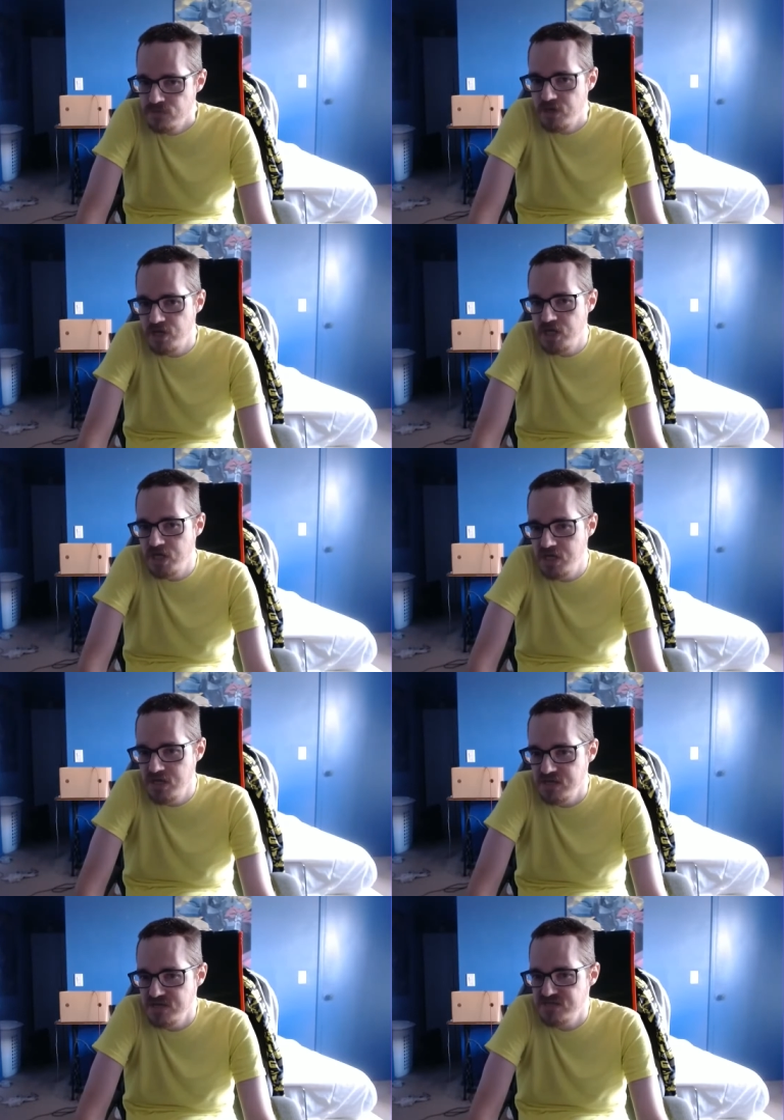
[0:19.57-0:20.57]
Uh,
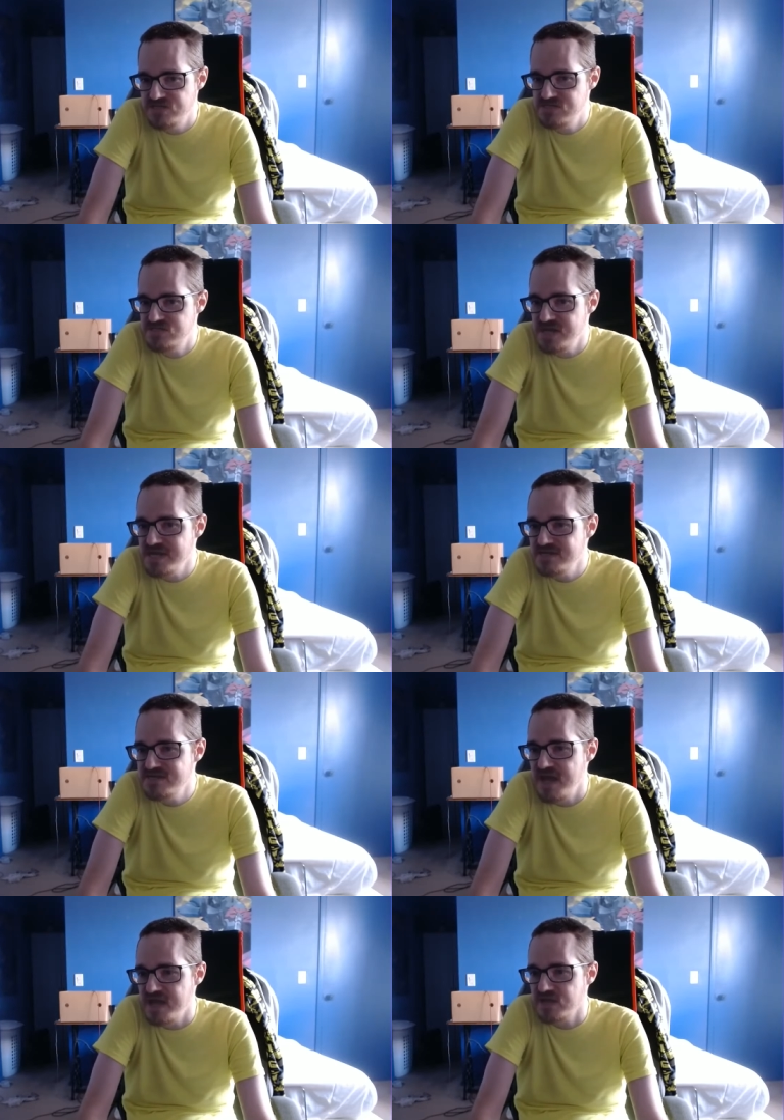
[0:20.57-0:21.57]
it did
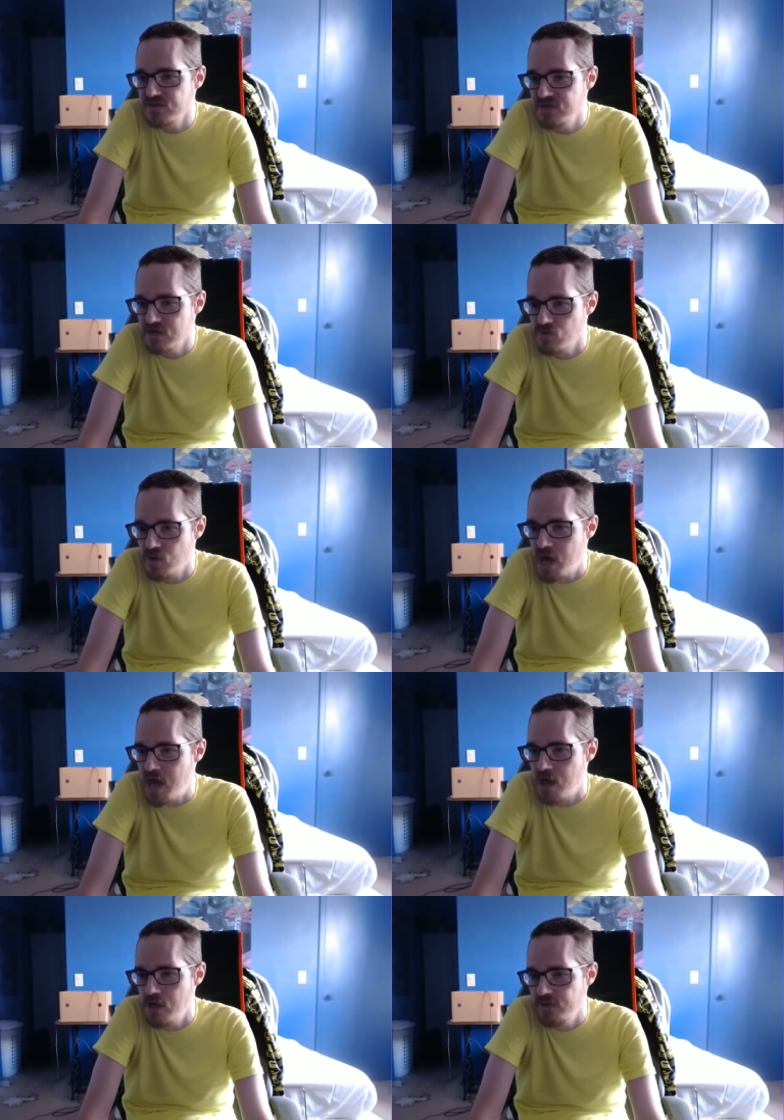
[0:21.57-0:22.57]
take a little
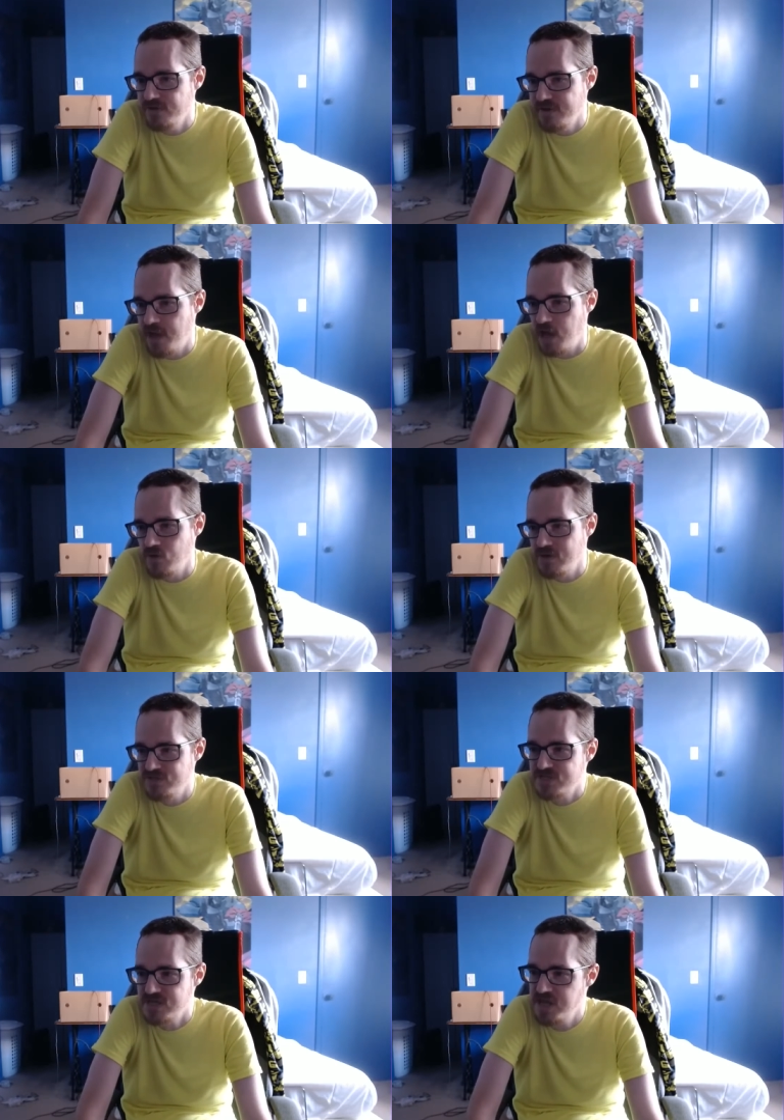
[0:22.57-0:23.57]
while, and I
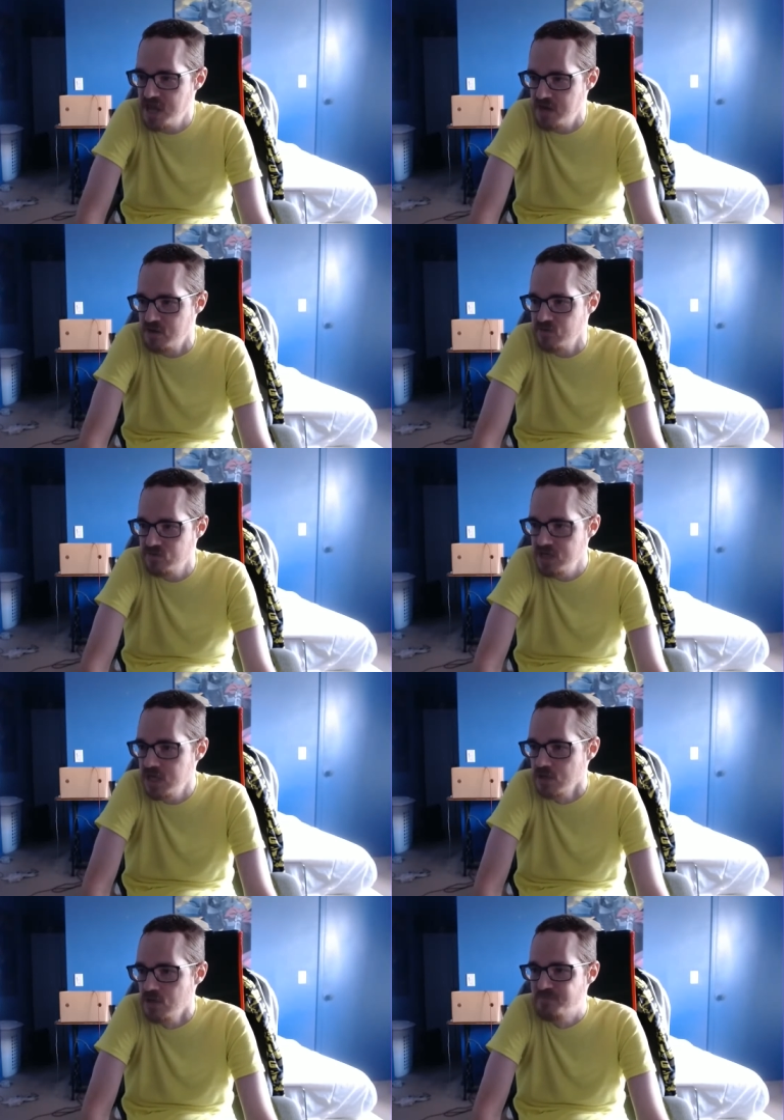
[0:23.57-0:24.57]
was getting a
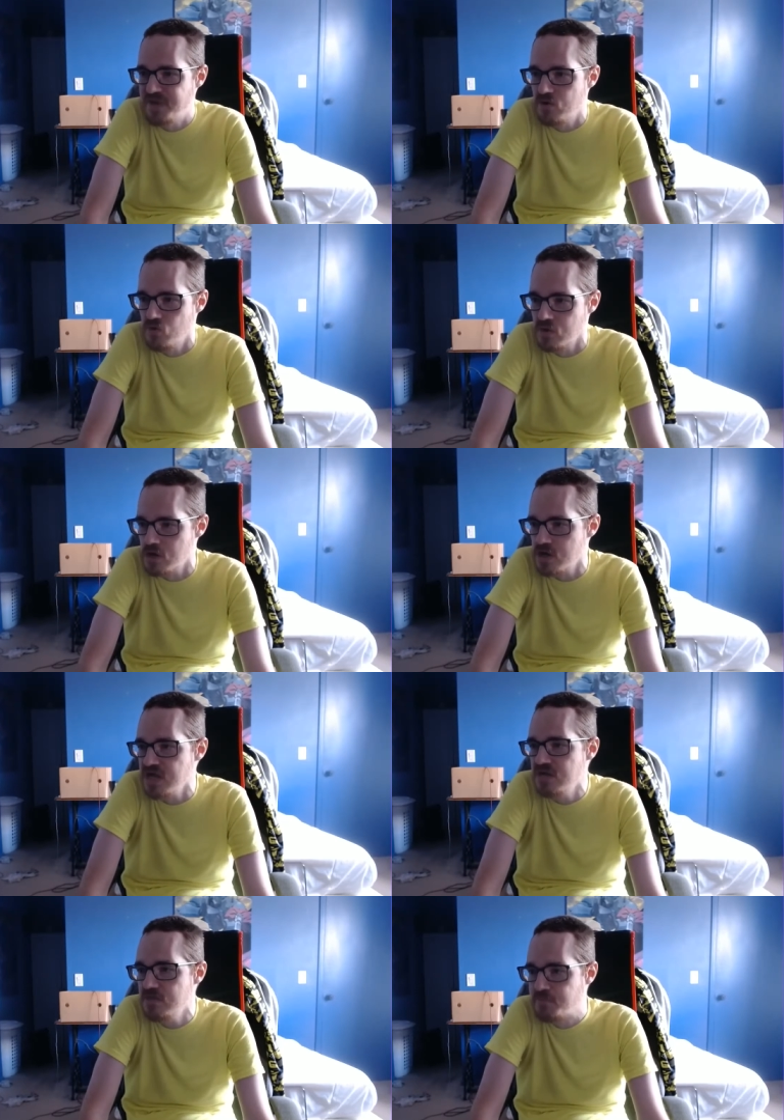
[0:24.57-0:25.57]
little bit
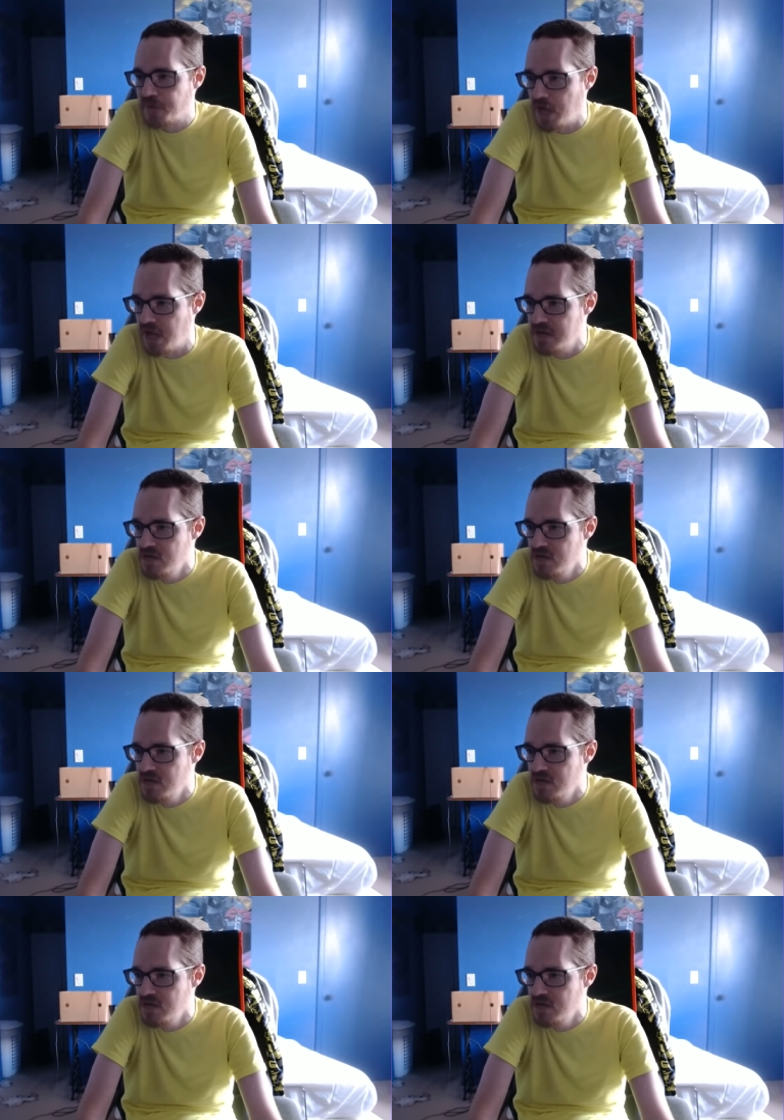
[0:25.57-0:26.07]
worried, but